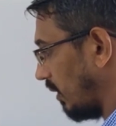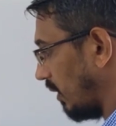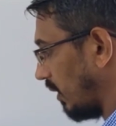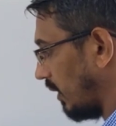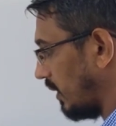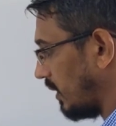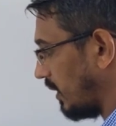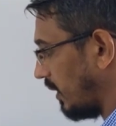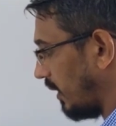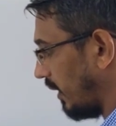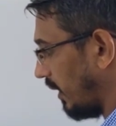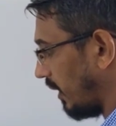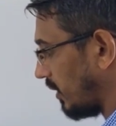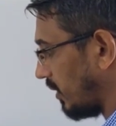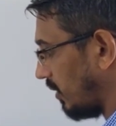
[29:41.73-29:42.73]
Against the
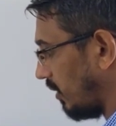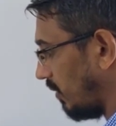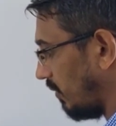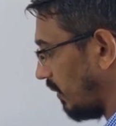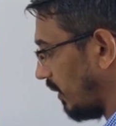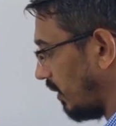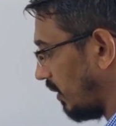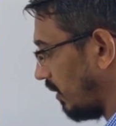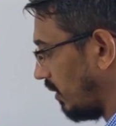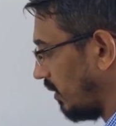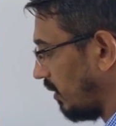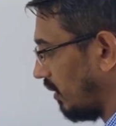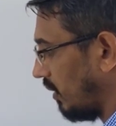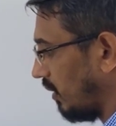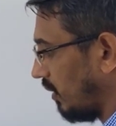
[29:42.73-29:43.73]
direction of what?
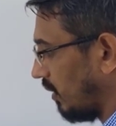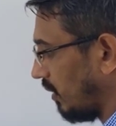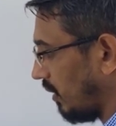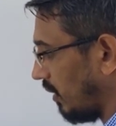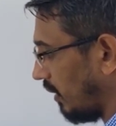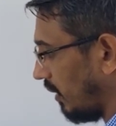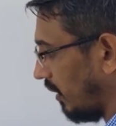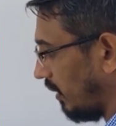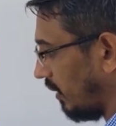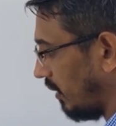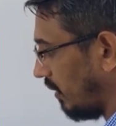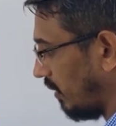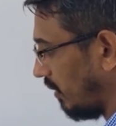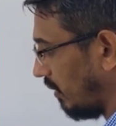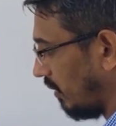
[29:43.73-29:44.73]
Current.
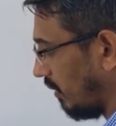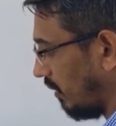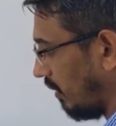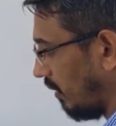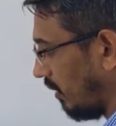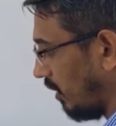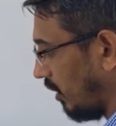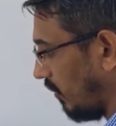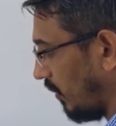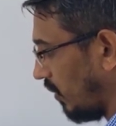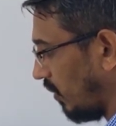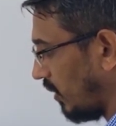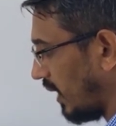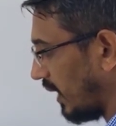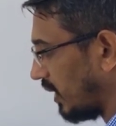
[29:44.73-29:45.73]
If you
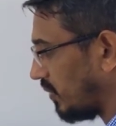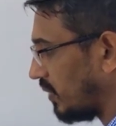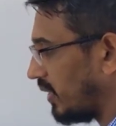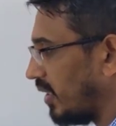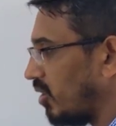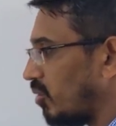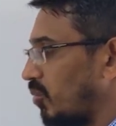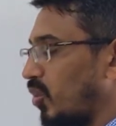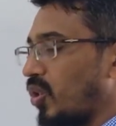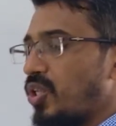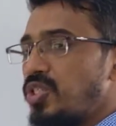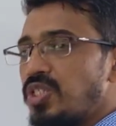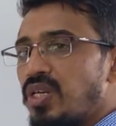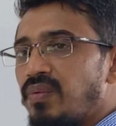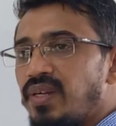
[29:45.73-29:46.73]
go like this, then your
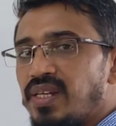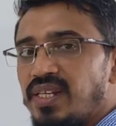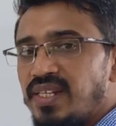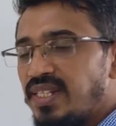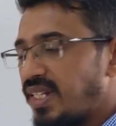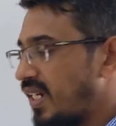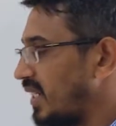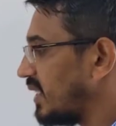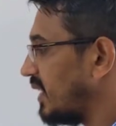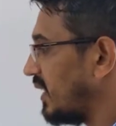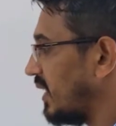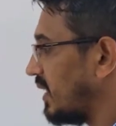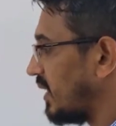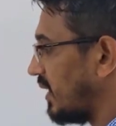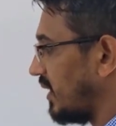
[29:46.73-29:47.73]
potential will increase in
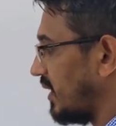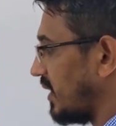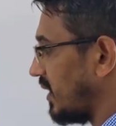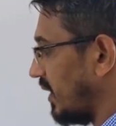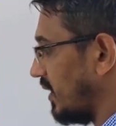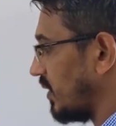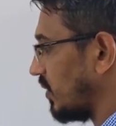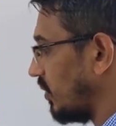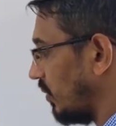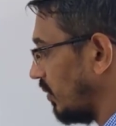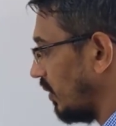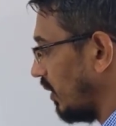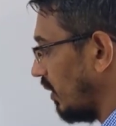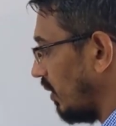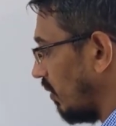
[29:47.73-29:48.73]
this resistance.
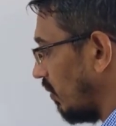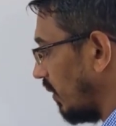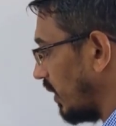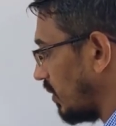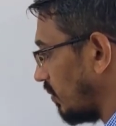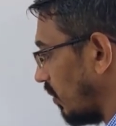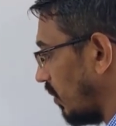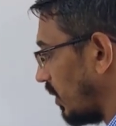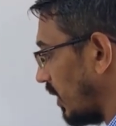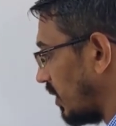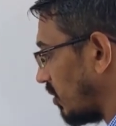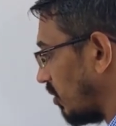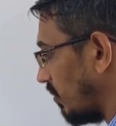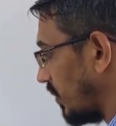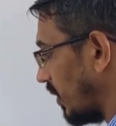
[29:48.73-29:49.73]
So what is
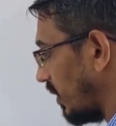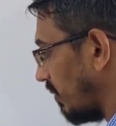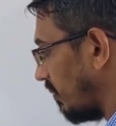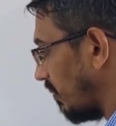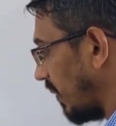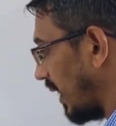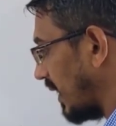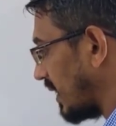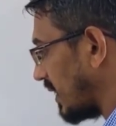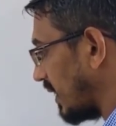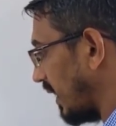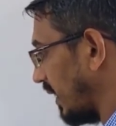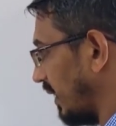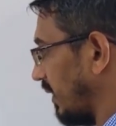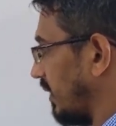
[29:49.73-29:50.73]
voltage drop here? Plus
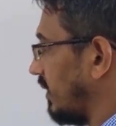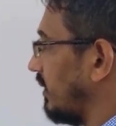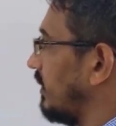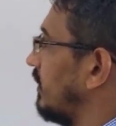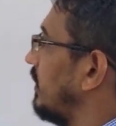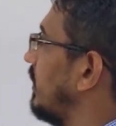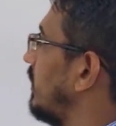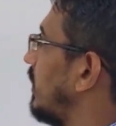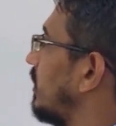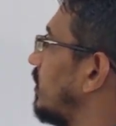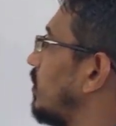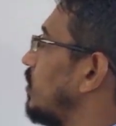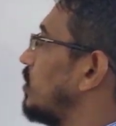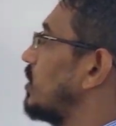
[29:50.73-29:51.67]
IR. These are the two